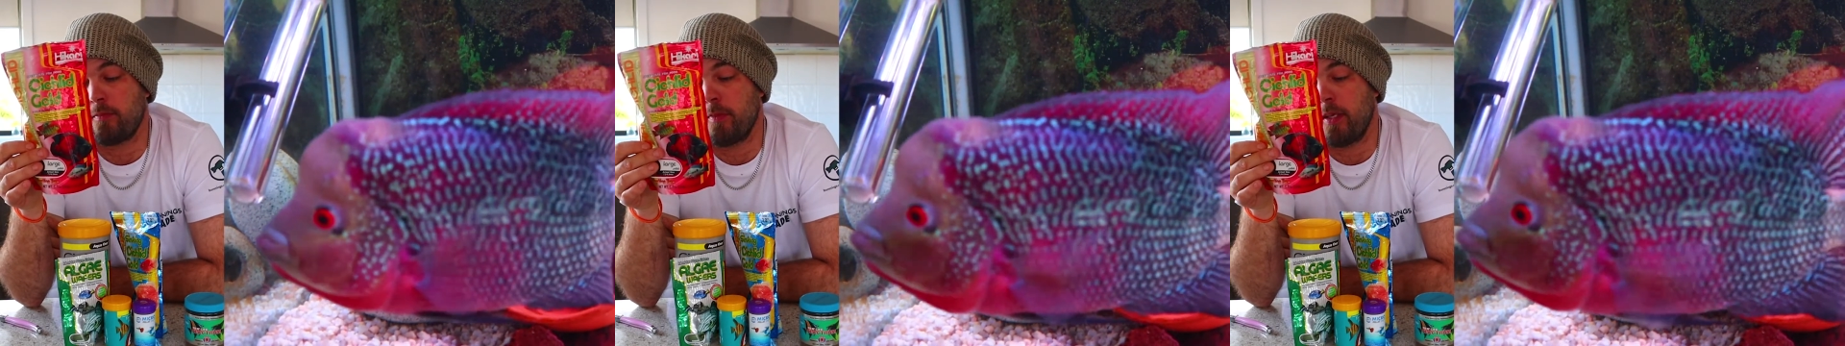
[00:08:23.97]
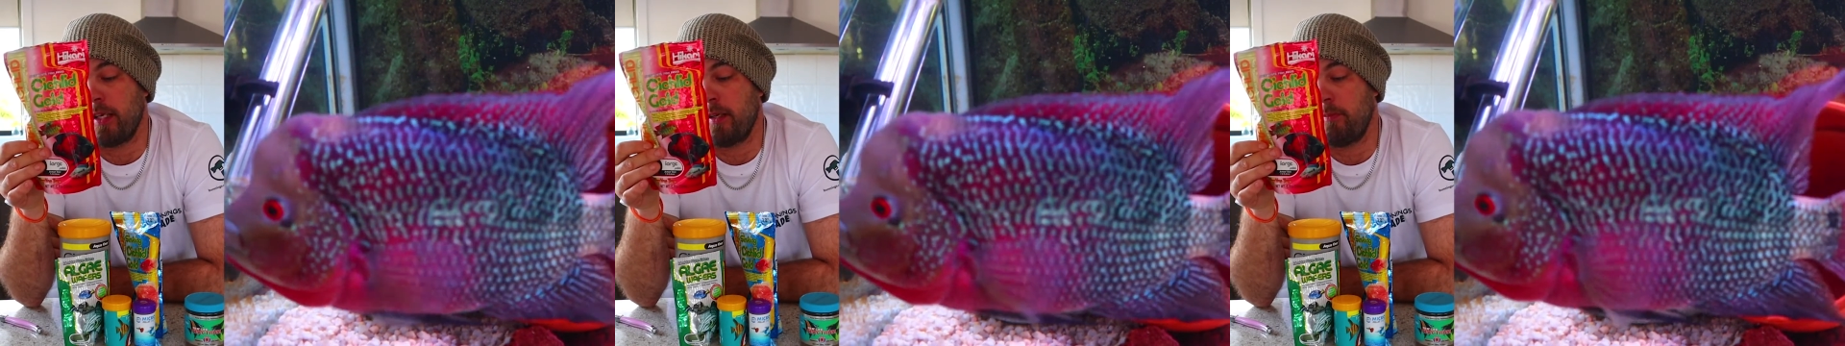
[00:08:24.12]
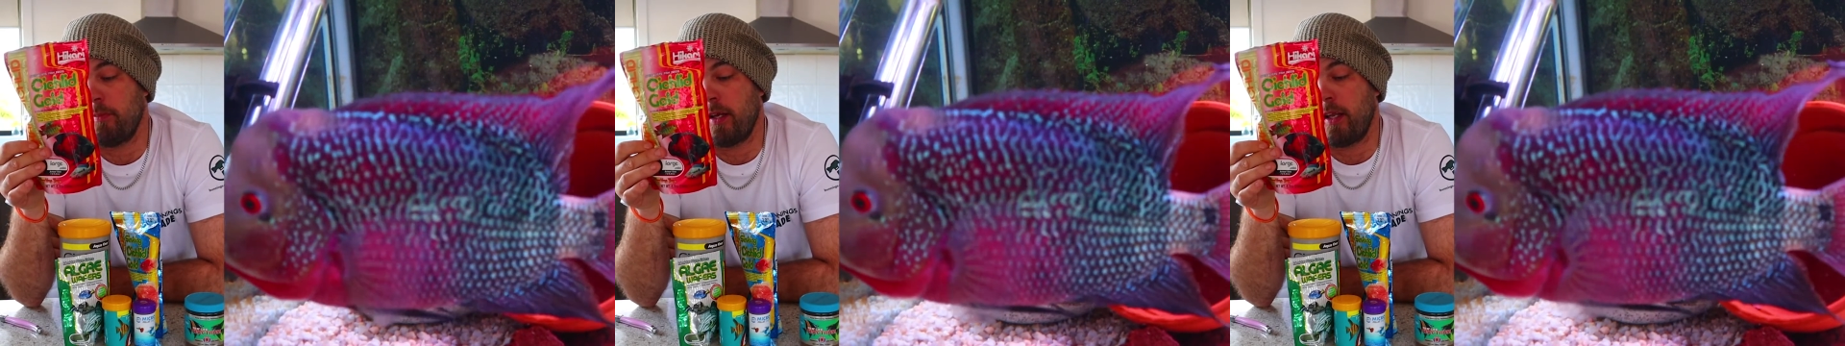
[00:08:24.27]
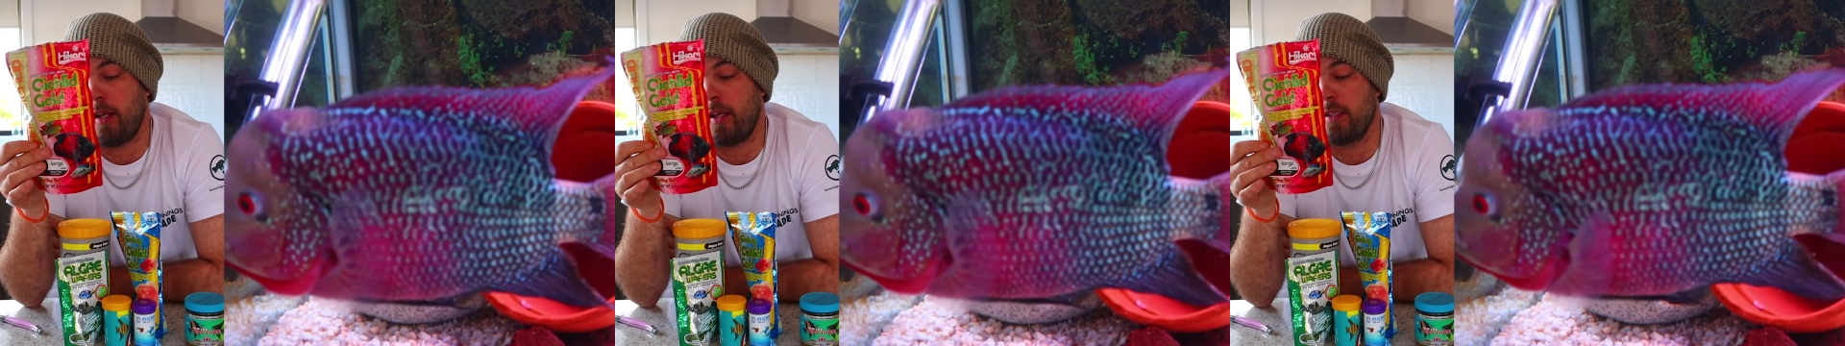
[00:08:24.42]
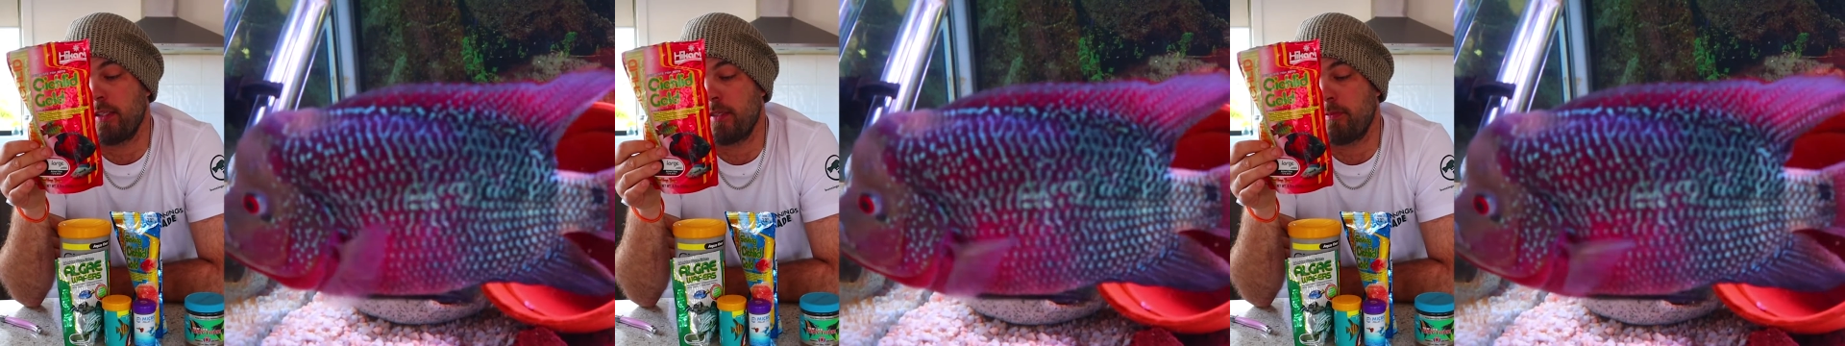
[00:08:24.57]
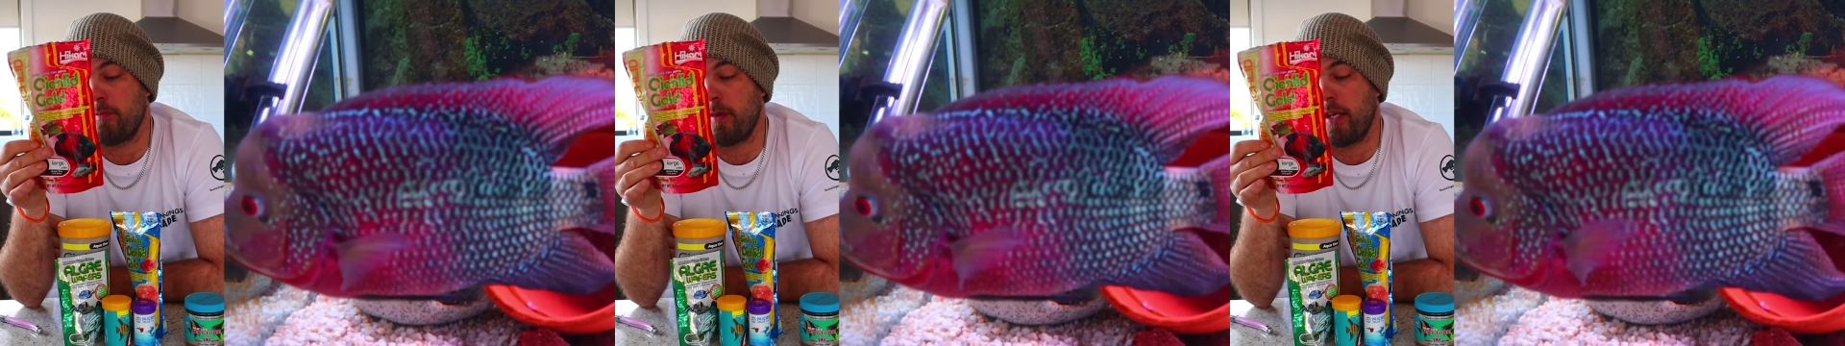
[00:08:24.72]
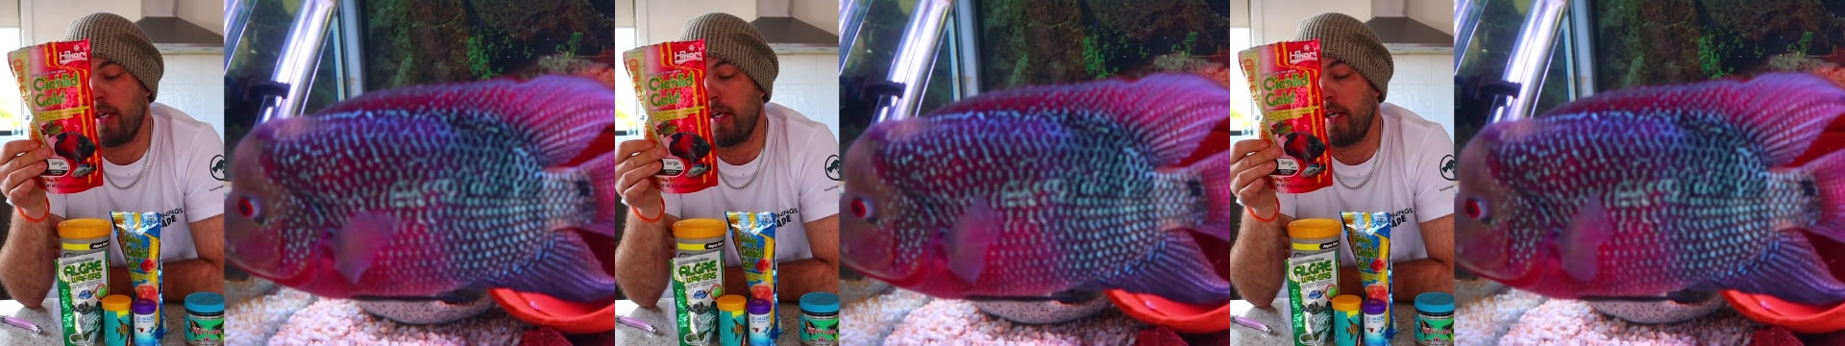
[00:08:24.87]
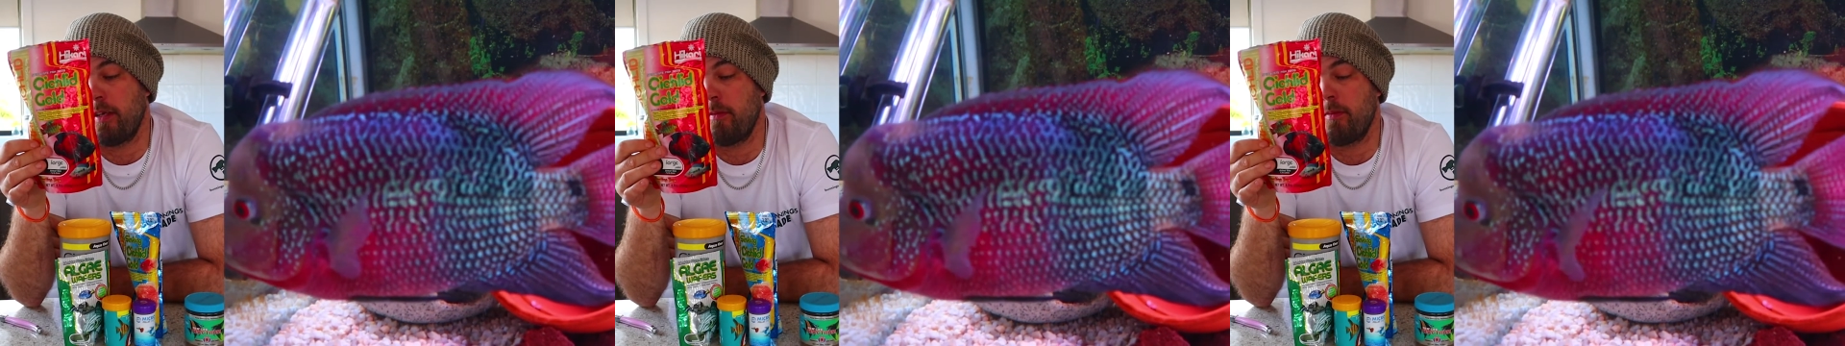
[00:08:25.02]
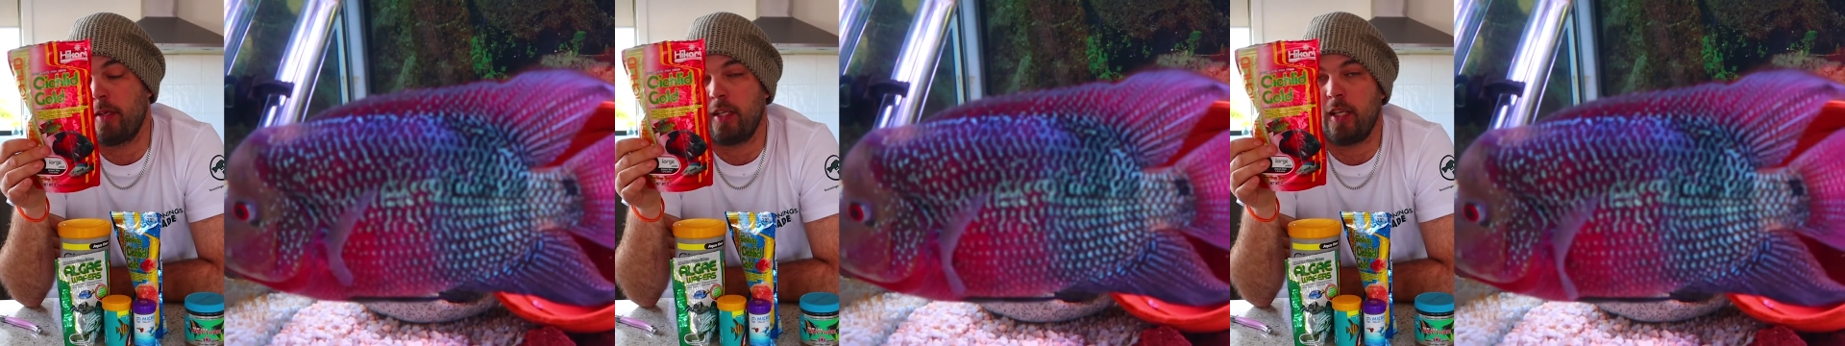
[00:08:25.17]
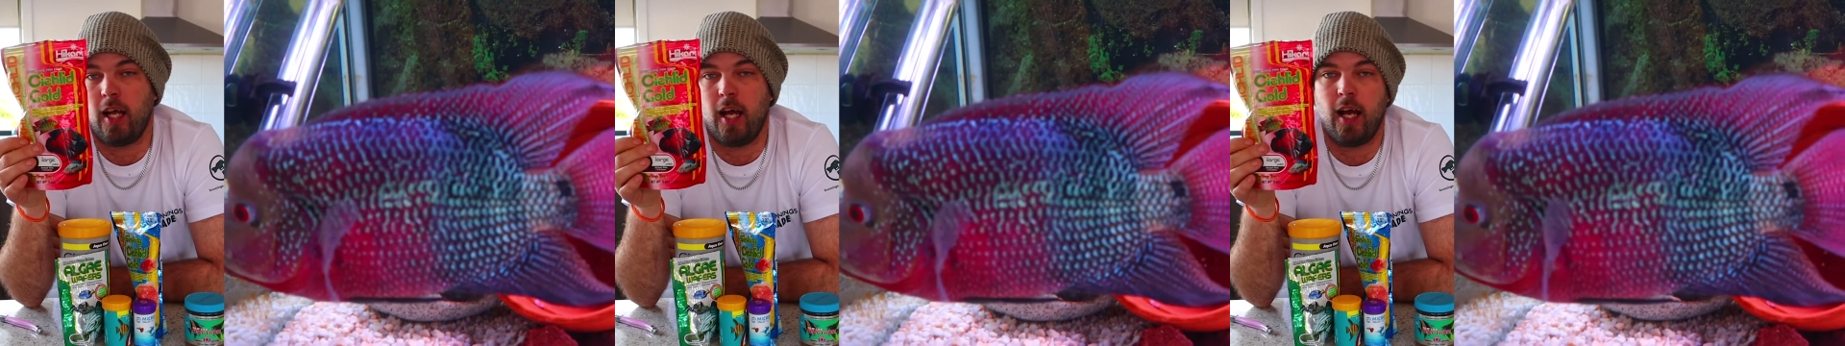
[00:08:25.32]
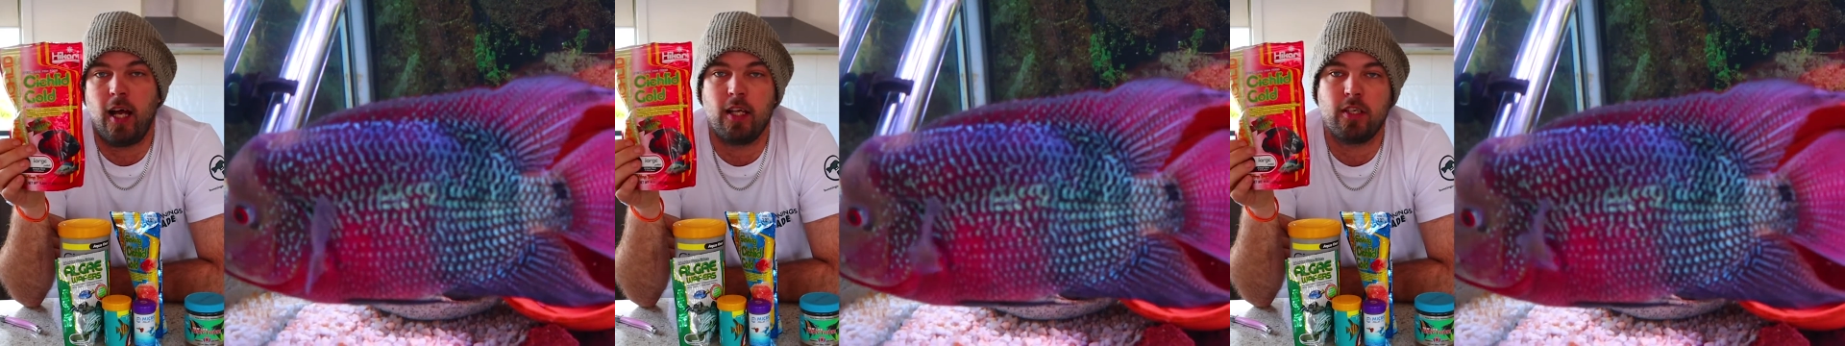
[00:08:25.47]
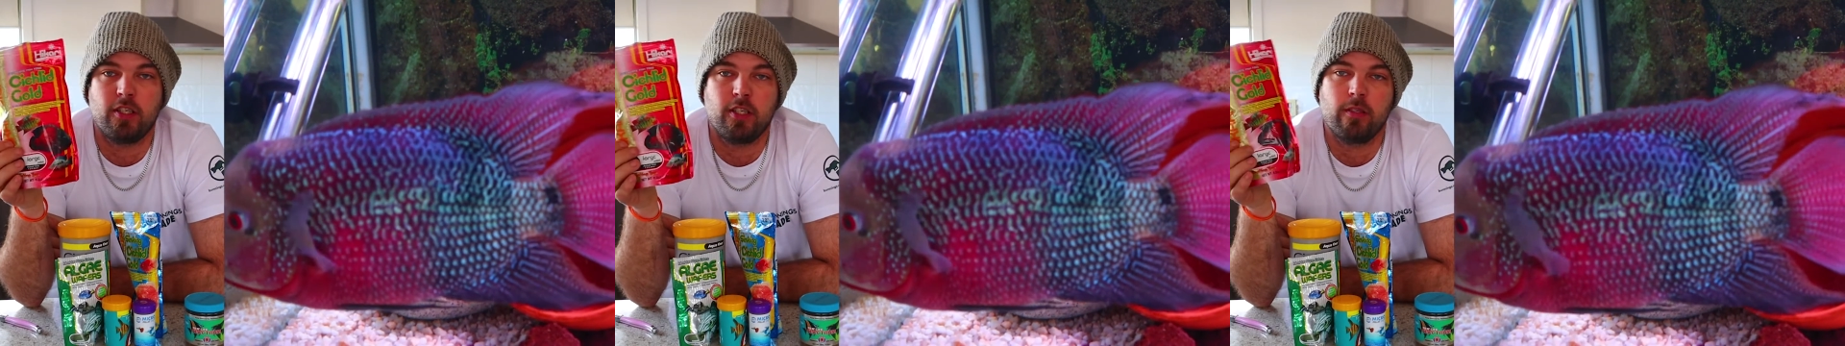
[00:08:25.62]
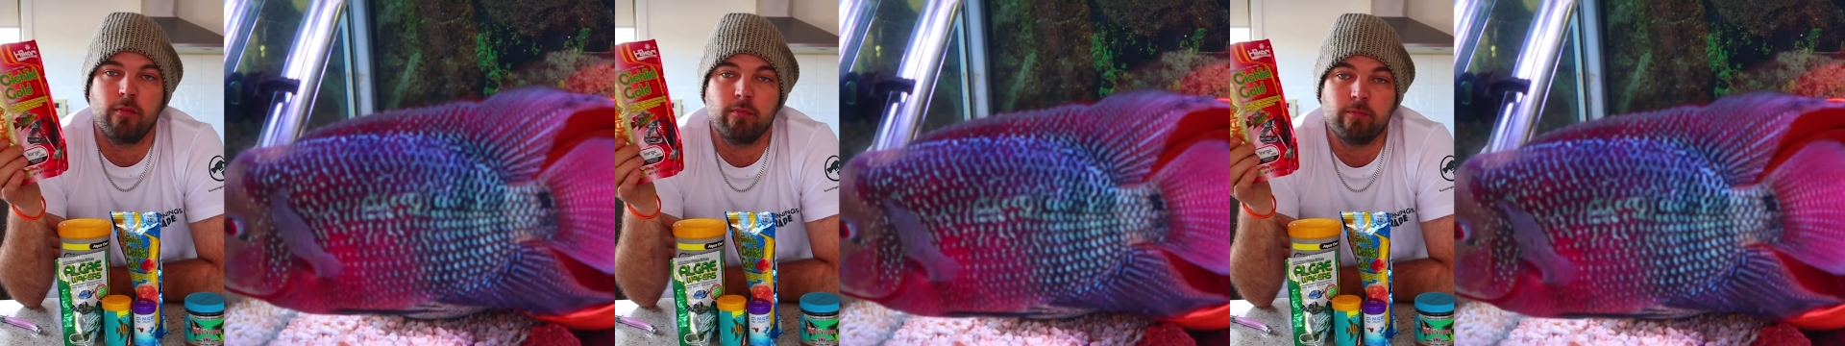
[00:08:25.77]
mini pellets, medium and
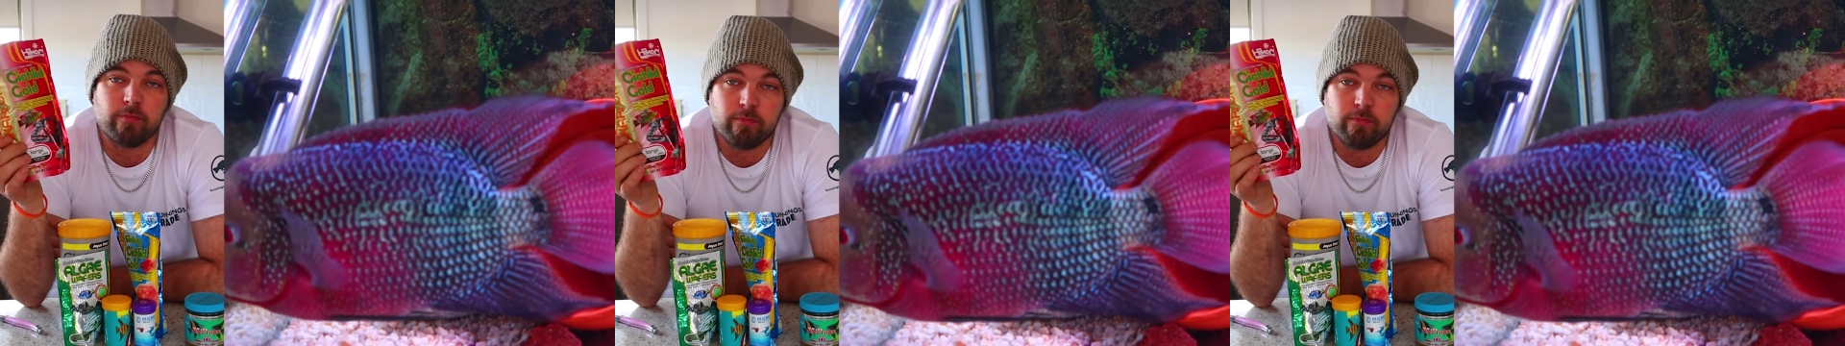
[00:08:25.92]
large,